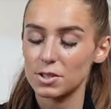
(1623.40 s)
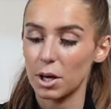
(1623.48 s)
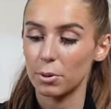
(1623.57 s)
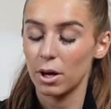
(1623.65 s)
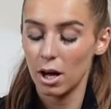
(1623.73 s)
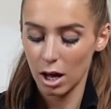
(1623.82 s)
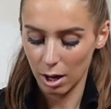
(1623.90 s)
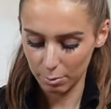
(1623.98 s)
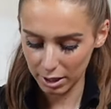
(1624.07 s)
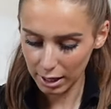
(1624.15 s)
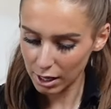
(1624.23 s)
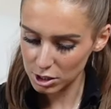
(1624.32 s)
so I'm
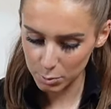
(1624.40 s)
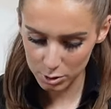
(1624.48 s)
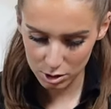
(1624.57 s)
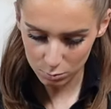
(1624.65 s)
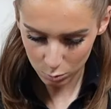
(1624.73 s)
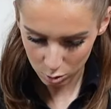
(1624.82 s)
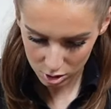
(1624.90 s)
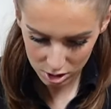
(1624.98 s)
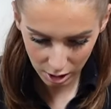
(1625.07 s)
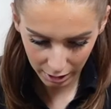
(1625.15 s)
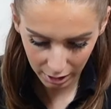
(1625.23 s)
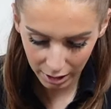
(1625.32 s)
going to catch up on some more
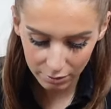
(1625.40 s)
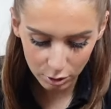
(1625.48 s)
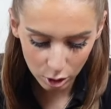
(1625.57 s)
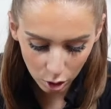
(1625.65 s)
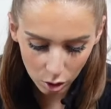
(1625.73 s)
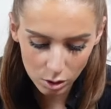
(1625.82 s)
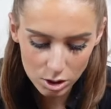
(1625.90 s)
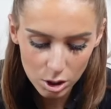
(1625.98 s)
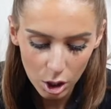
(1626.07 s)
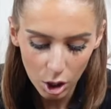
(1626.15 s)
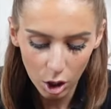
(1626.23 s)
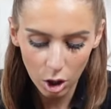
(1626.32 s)
tonight. And I have a lot
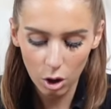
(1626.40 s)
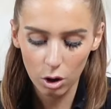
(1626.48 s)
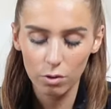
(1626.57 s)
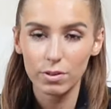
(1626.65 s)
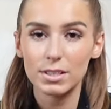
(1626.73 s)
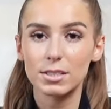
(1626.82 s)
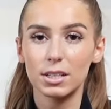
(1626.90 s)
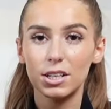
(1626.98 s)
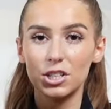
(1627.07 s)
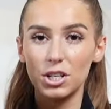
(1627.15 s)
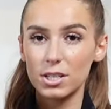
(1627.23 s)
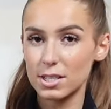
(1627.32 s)
of
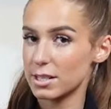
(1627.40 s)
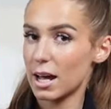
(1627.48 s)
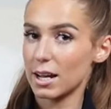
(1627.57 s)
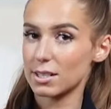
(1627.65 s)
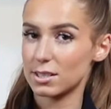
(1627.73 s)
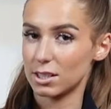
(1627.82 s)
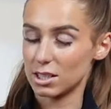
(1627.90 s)
delicious snacks in